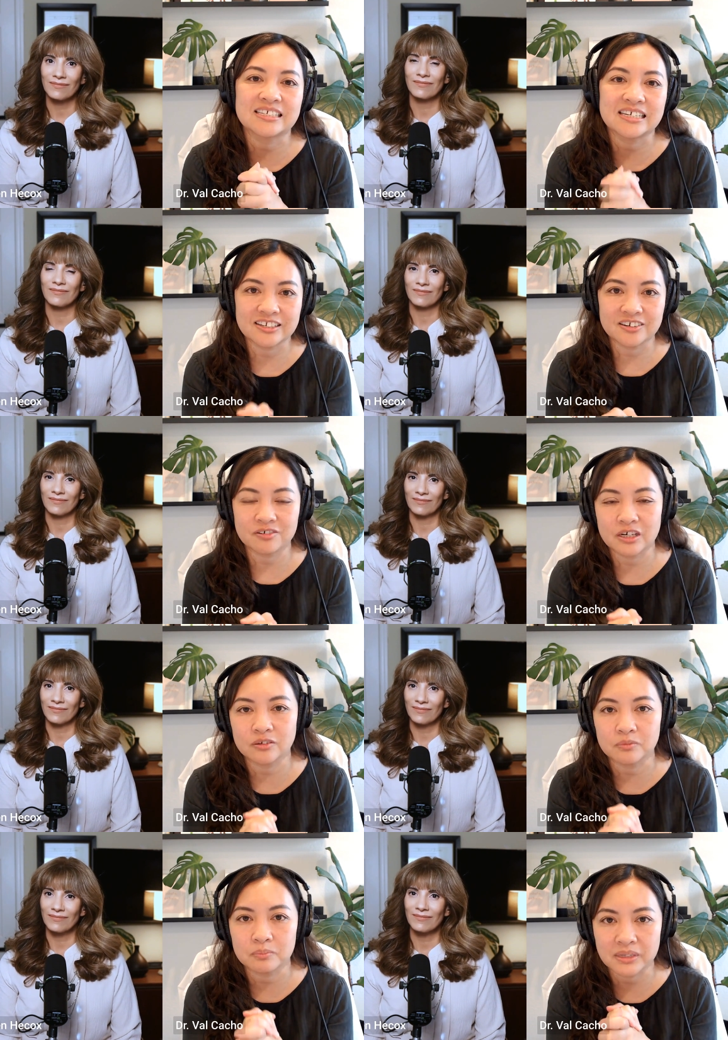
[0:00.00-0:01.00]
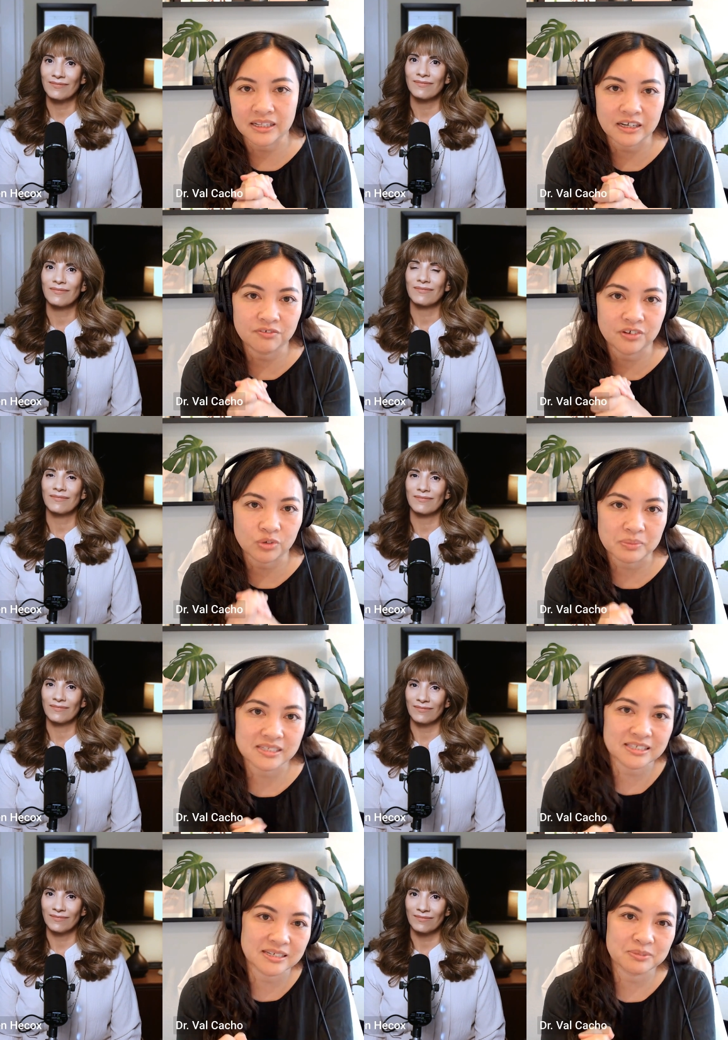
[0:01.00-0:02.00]
Speaker 1: in and around midlife and
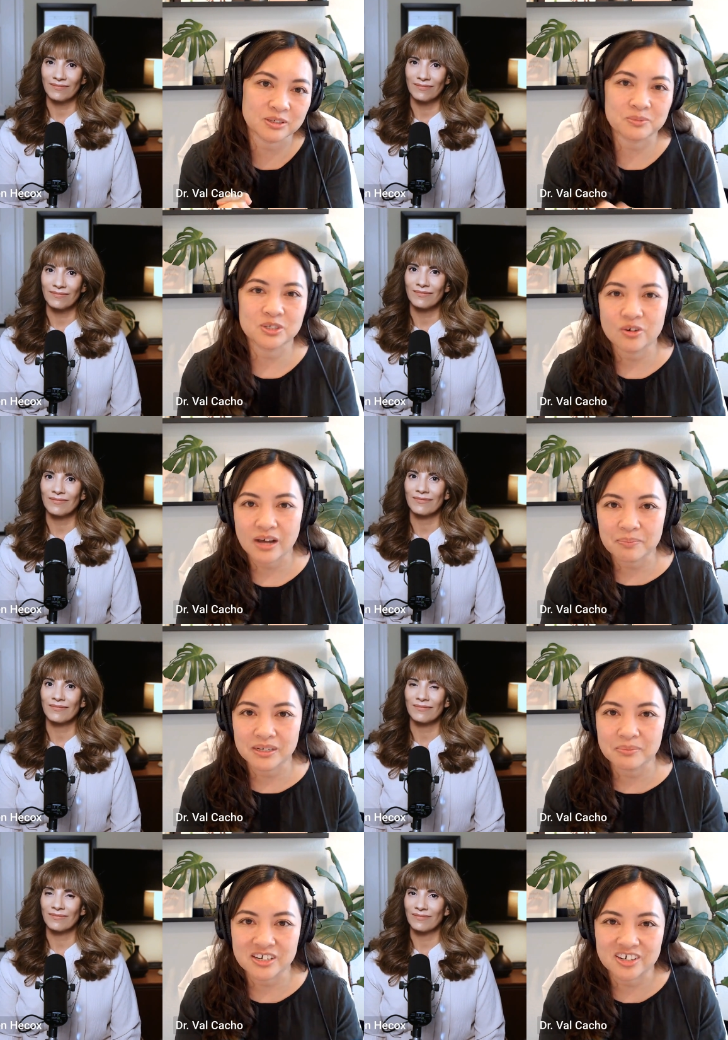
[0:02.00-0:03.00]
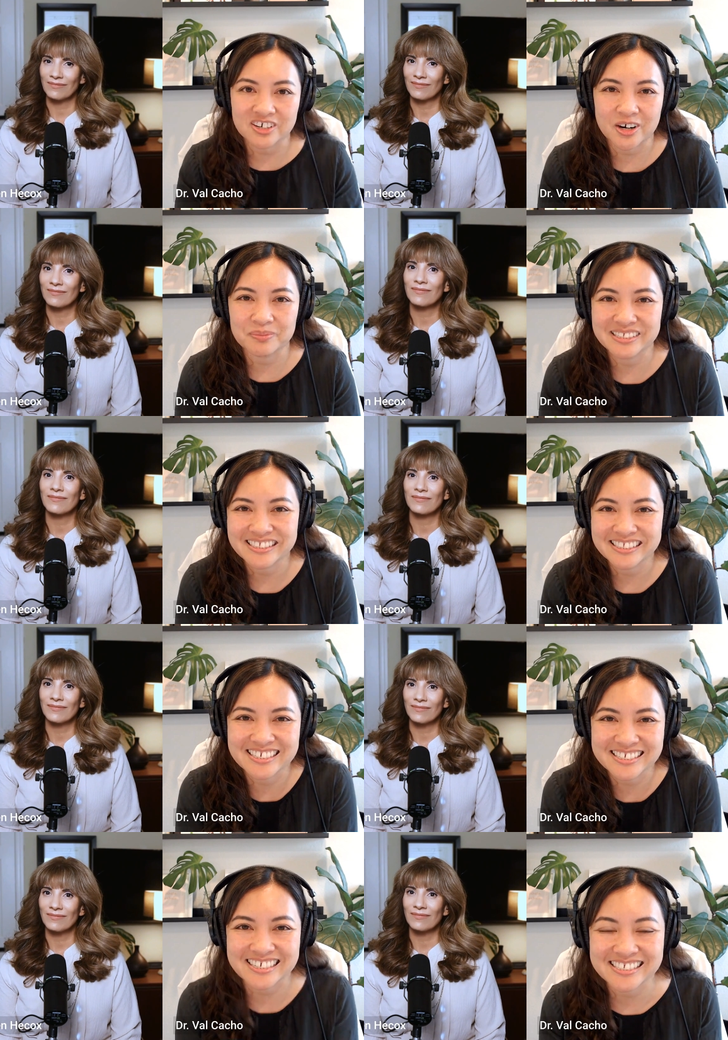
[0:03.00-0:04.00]
women's sleep. So I'm so happy to be here, Carmen, to
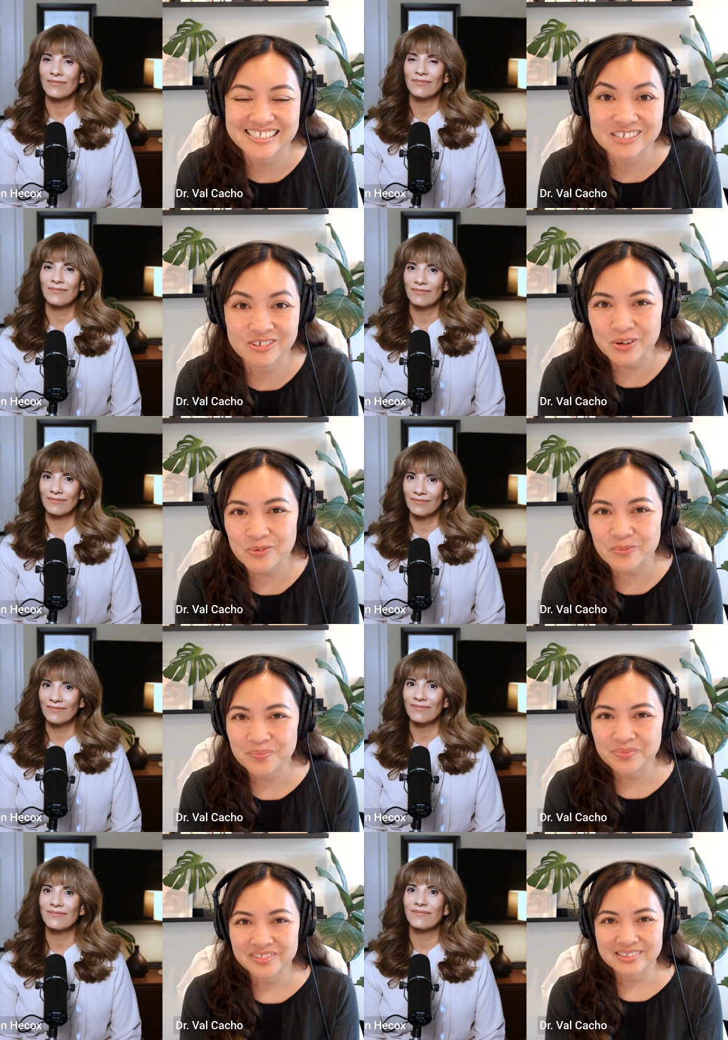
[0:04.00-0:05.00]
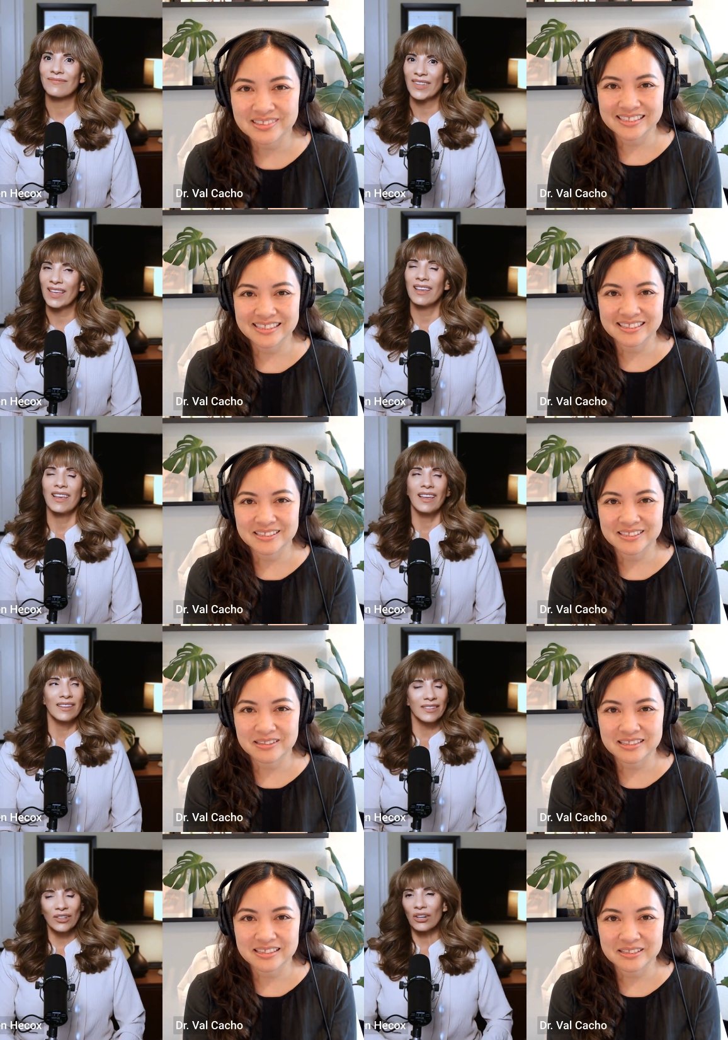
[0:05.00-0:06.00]
discuss these with you.
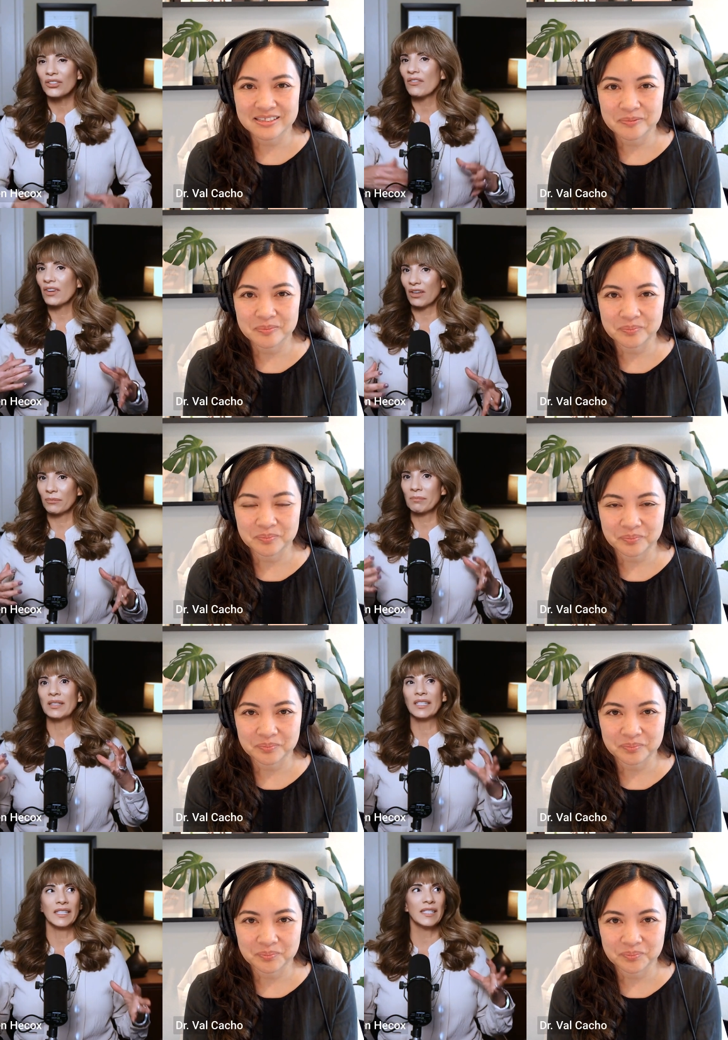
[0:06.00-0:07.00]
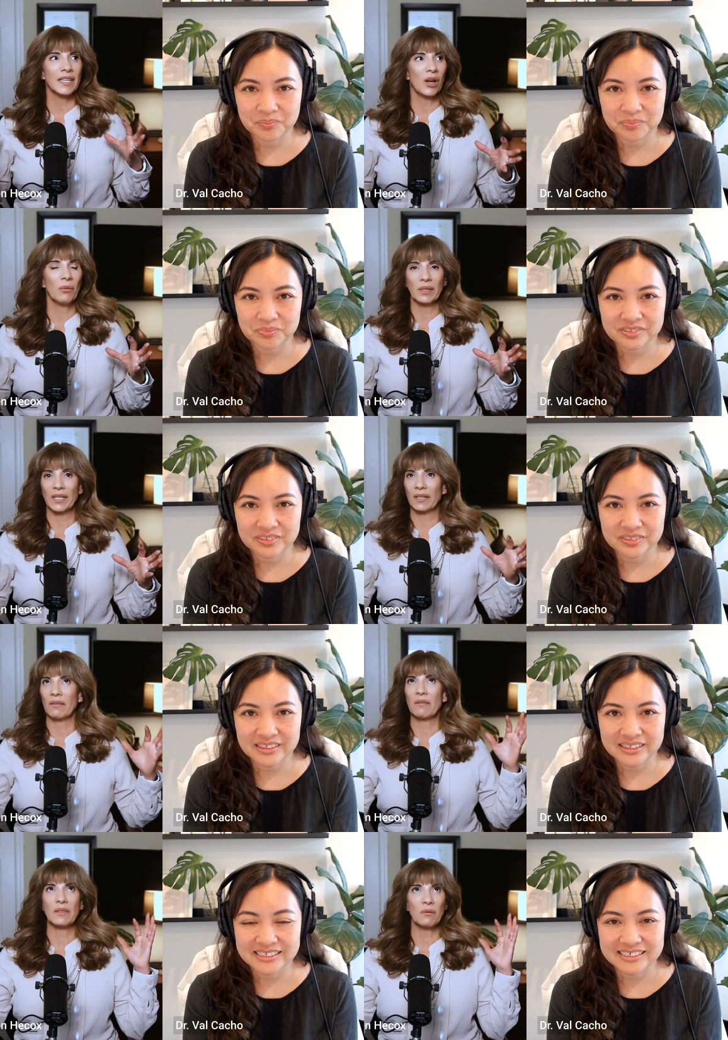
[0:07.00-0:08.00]
Speaker 2: Dr. Val, please tell me
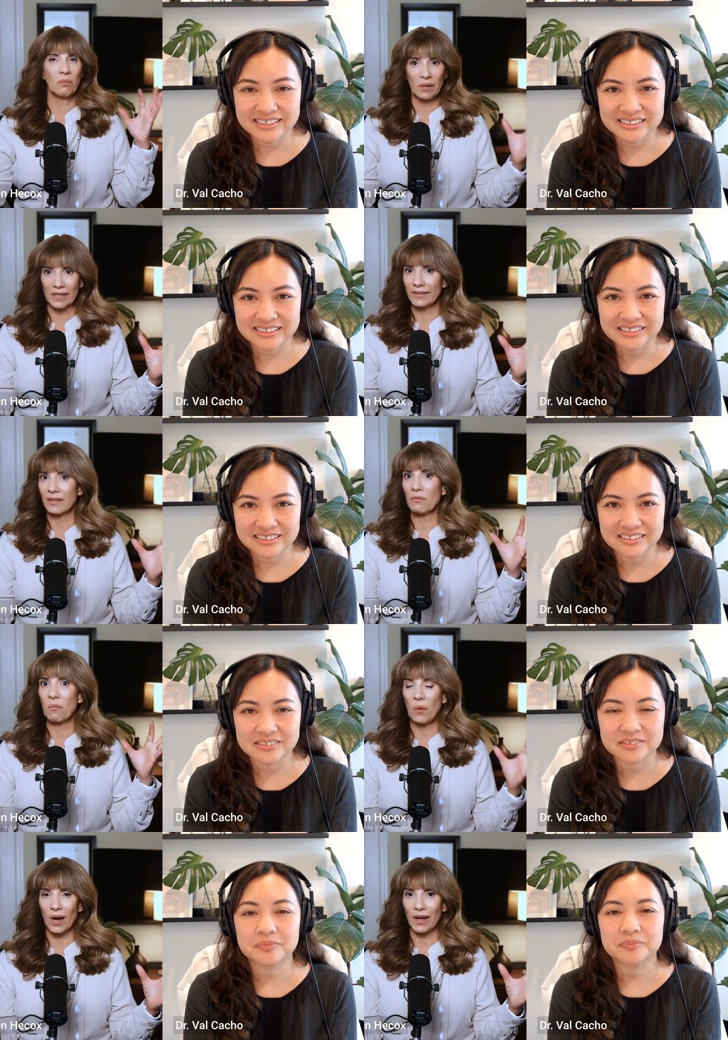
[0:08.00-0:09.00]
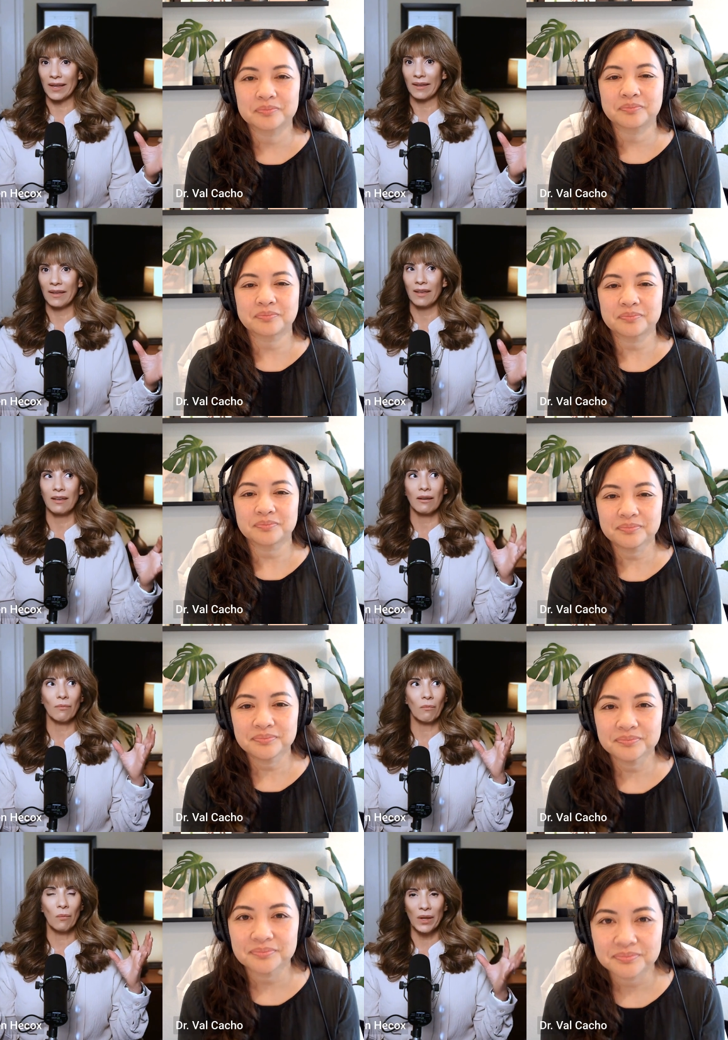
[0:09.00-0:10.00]
the reason why
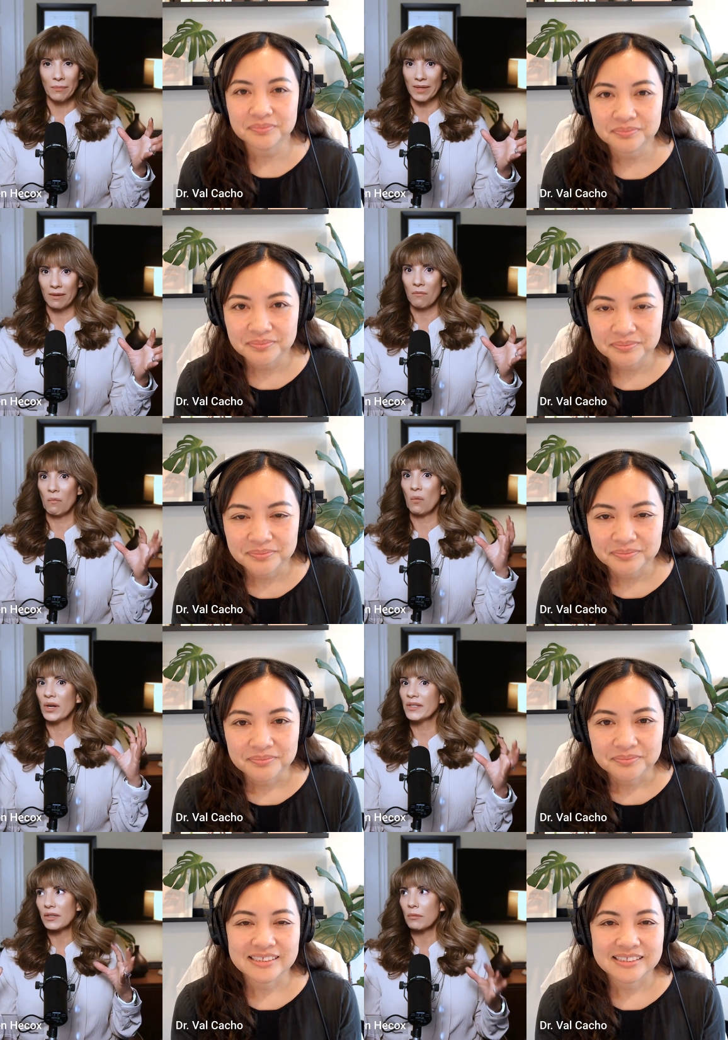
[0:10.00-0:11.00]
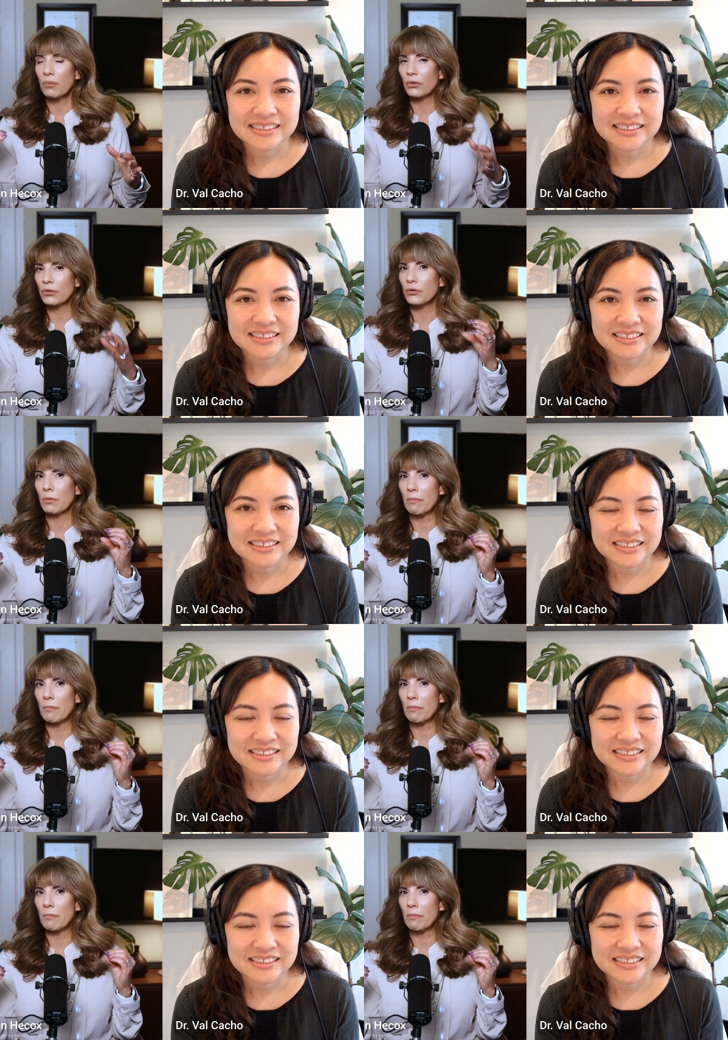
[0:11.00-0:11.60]
women, once they approach their